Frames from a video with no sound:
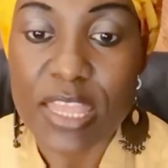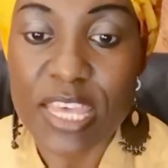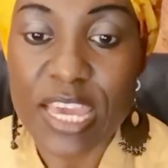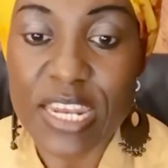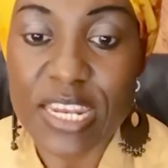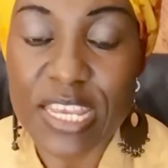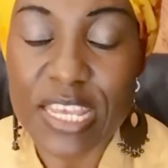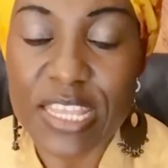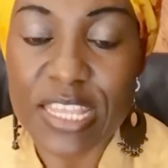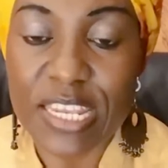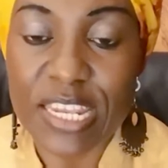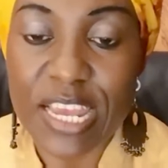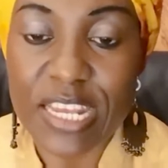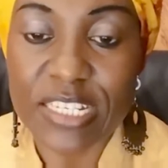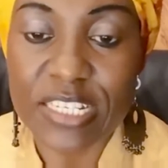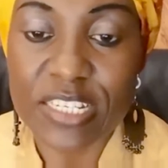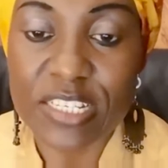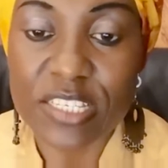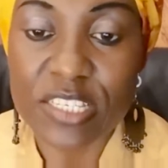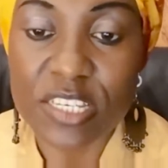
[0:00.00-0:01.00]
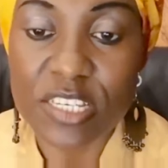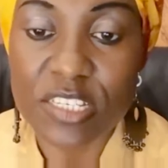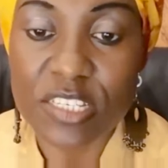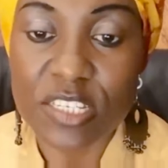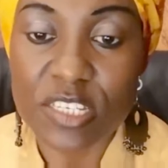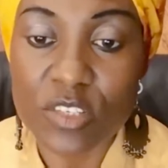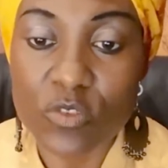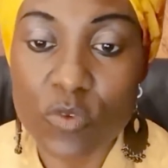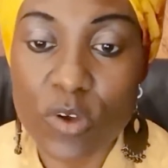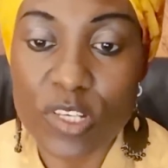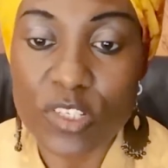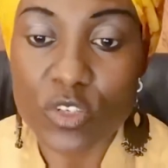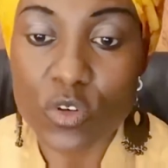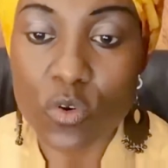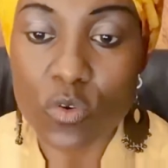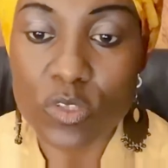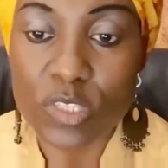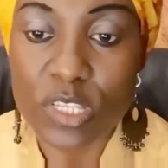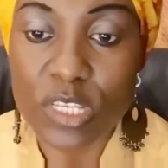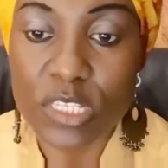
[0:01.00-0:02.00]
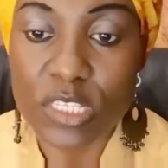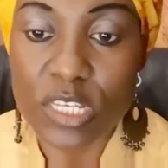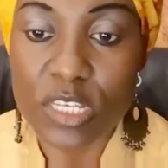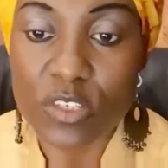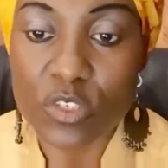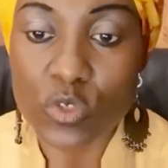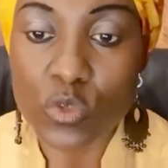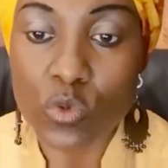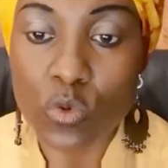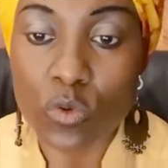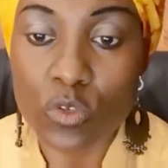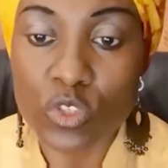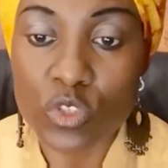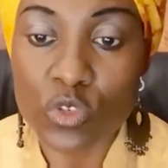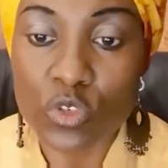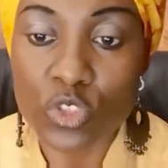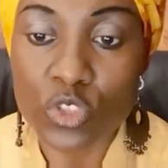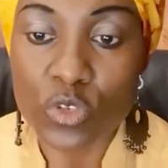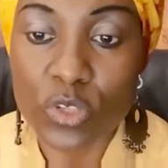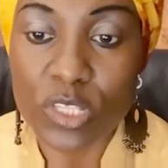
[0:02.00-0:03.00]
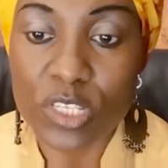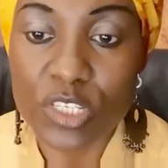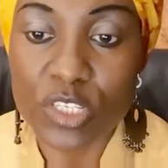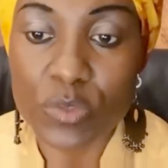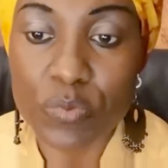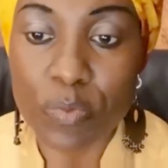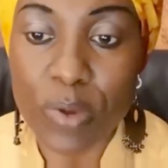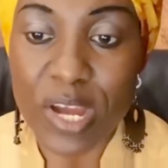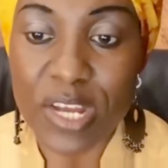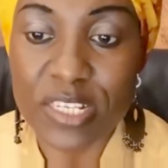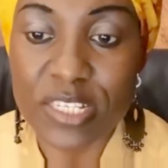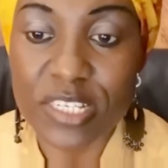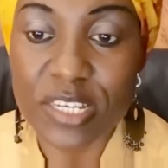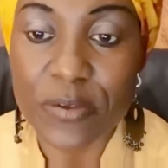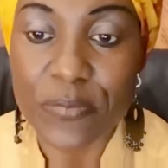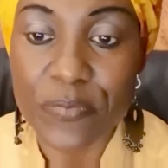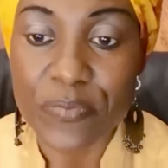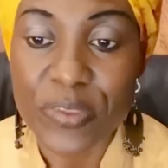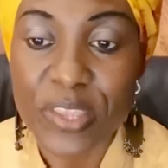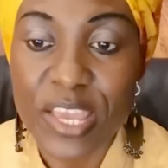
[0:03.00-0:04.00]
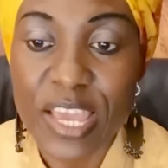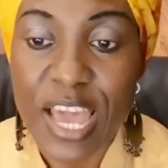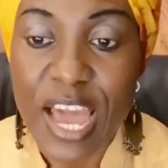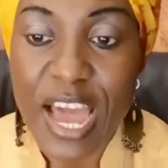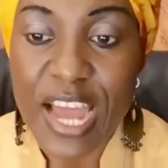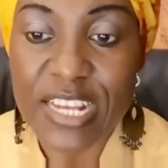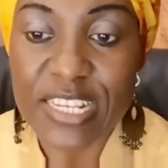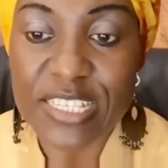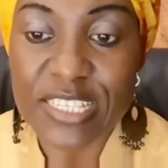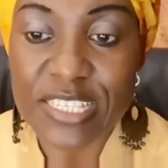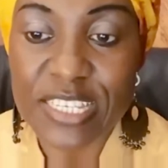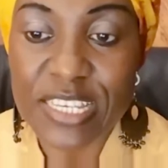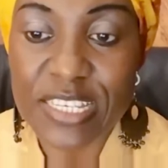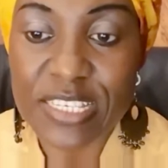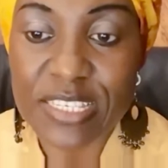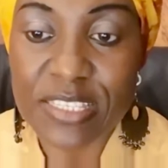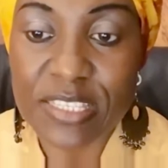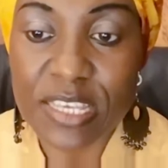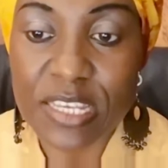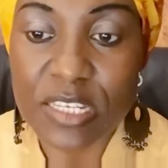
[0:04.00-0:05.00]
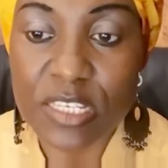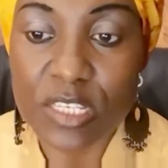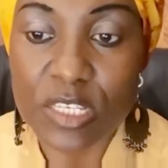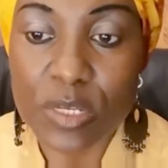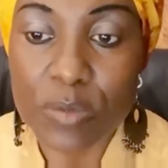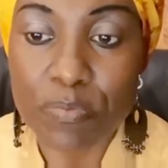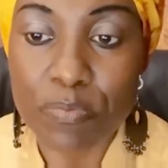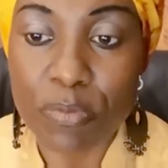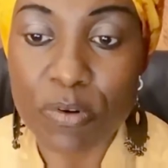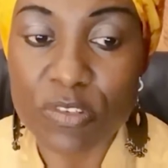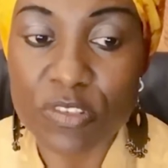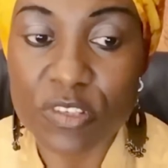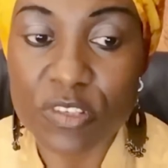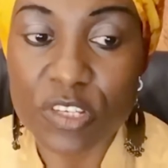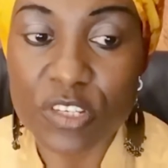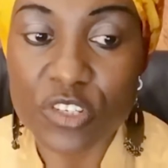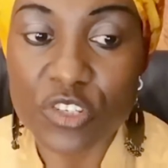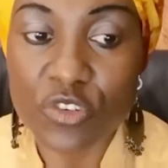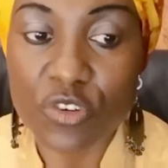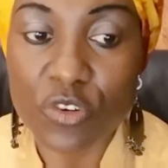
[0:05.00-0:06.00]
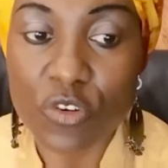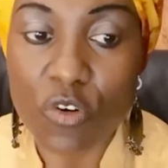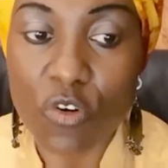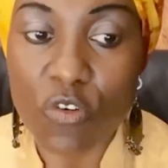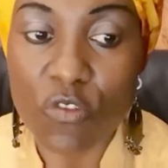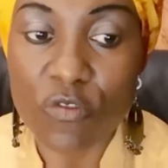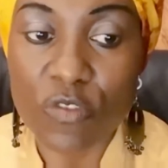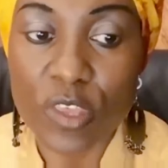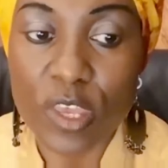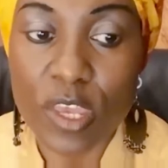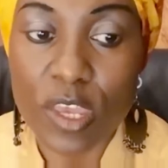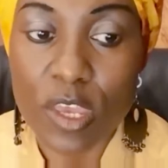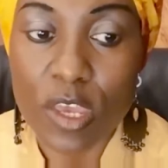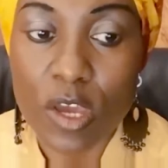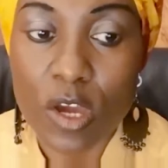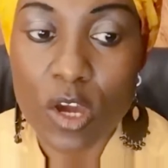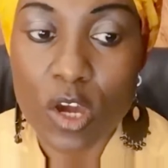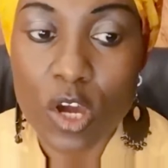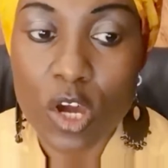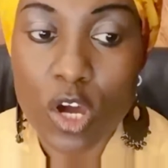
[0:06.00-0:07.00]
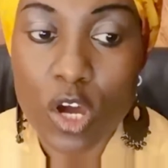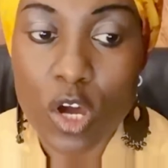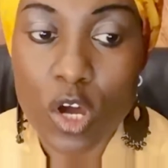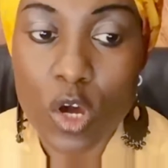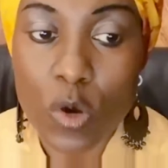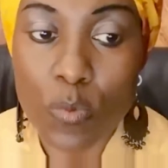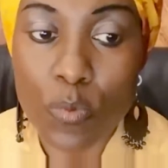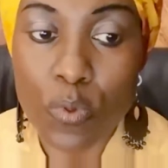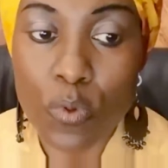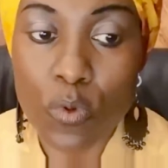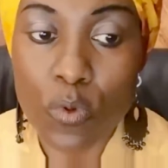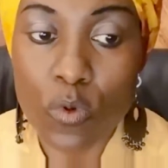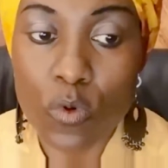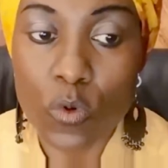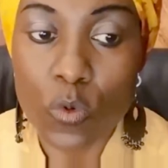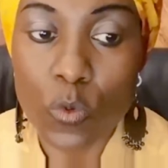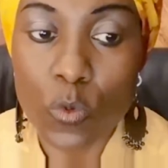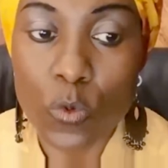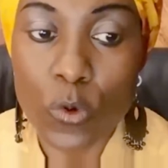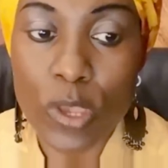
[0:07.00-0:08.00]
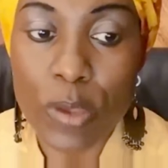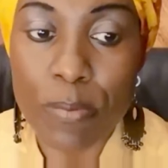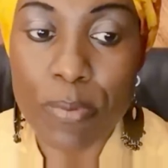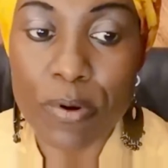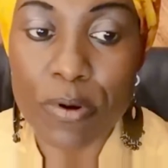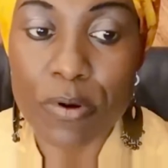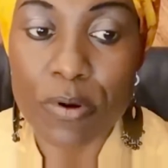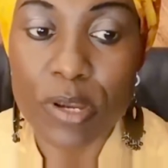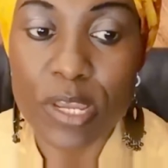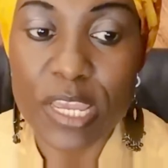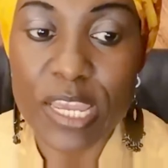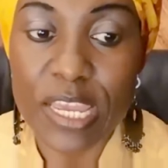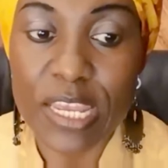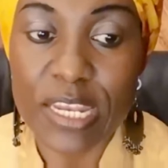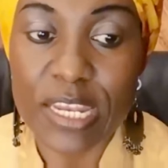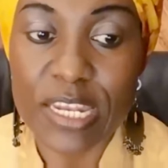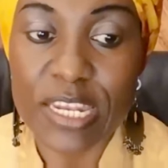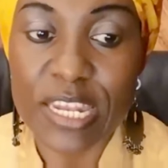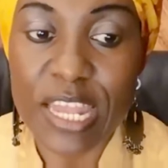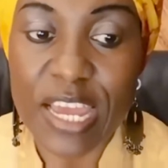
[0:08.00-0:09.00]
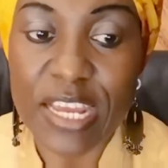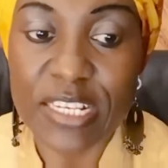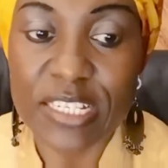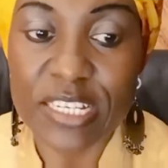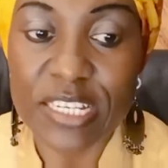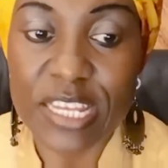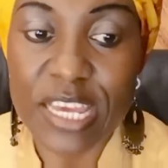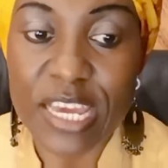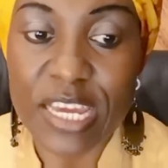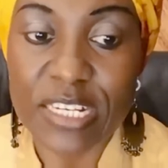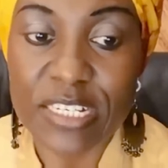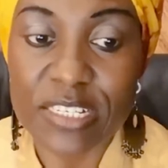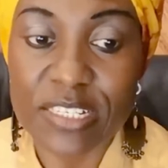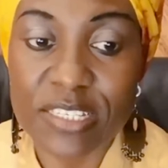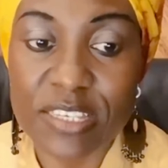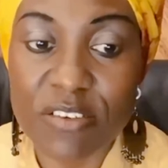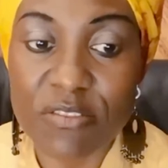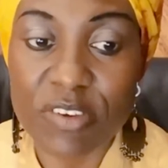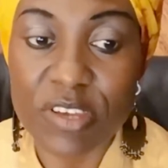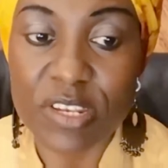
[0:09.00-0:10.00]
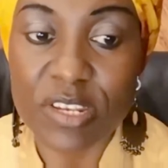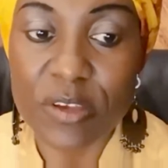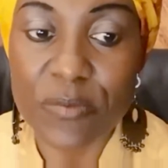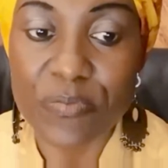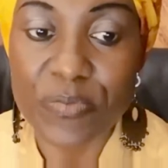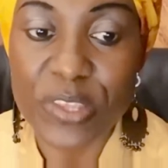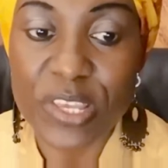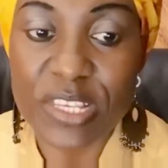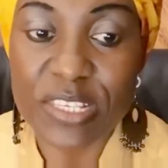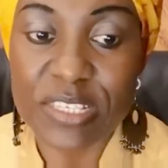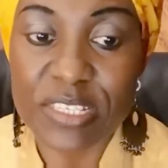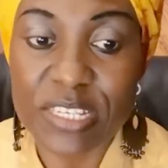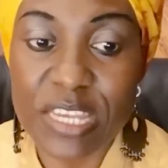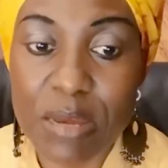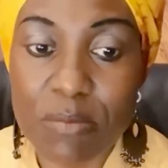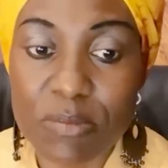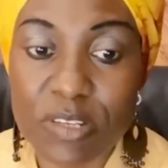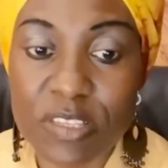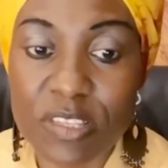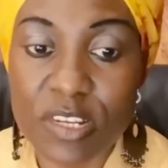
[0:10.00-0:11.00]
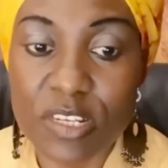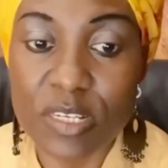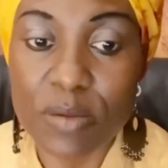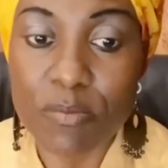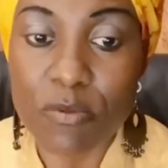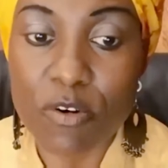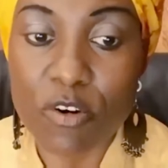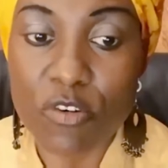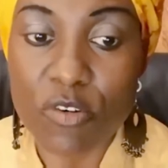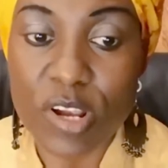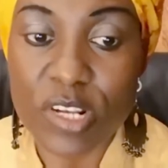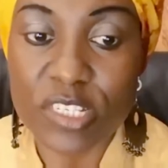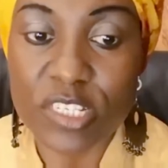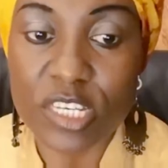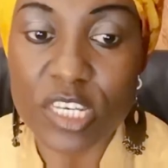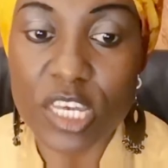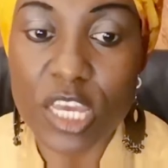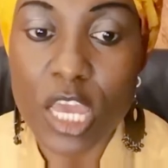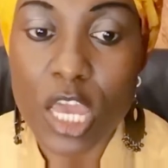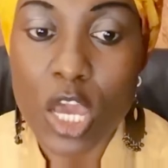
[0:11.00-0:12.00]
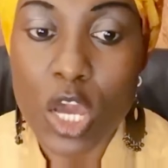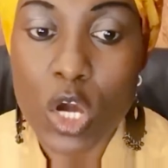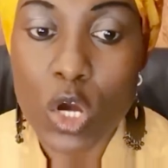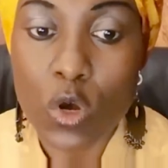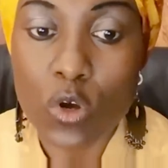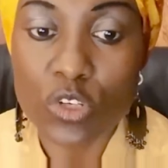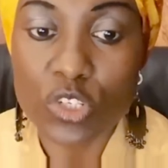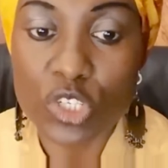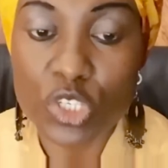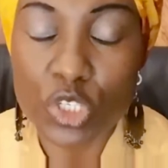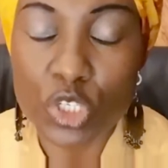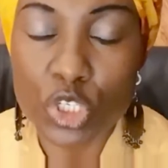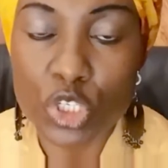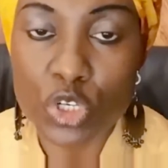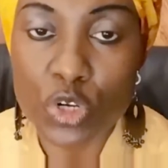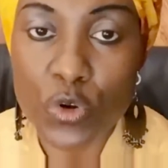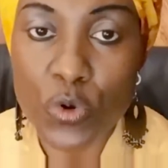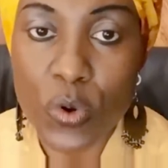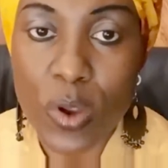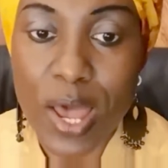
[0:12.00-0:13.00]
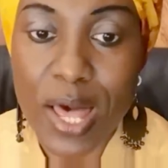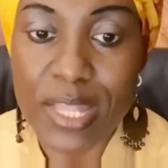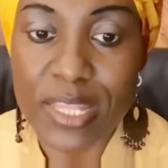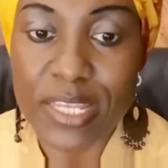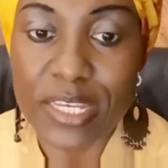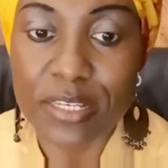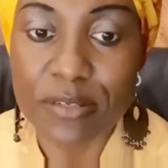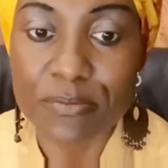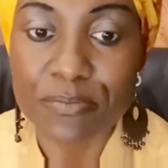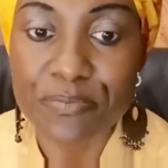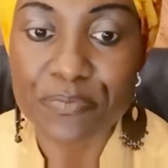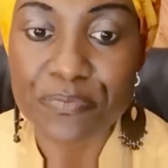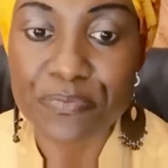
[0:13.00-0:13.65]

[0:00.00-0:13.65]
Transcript: Then in the 1960s was called the Destour Socialist Party. And since the deposition of the Guiber in 1987 is named the Democratic Constitution Rally.